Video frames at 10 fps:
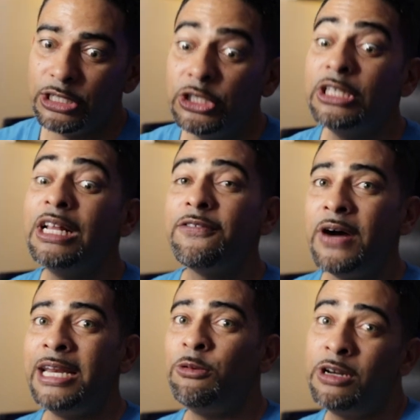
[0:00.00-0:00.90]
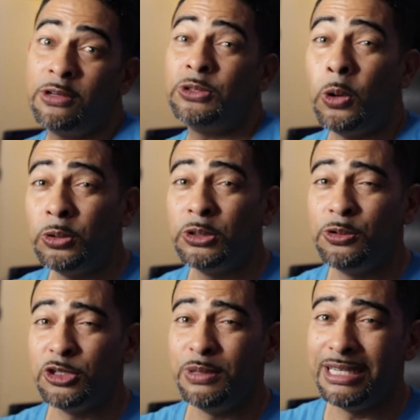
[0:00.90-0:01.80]
Good luck finding one of those older
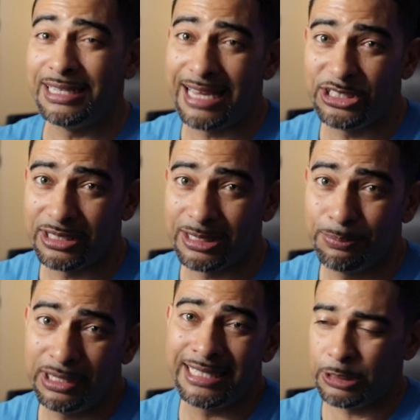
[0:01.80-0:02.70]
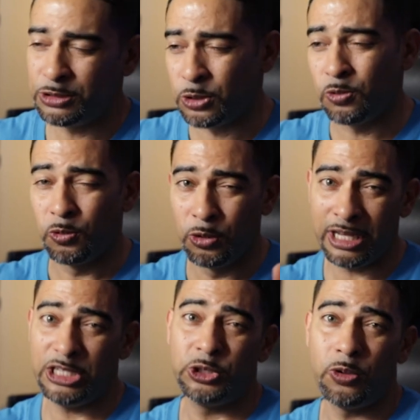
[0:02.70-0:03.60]
USB connections. Plus, it was a
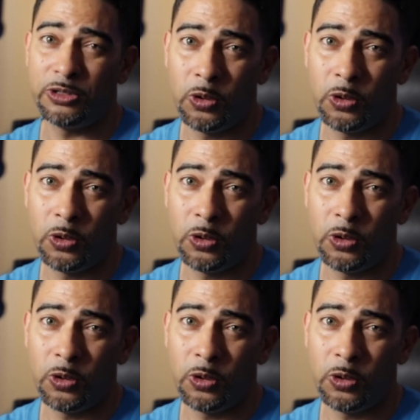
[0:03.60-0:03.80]
really short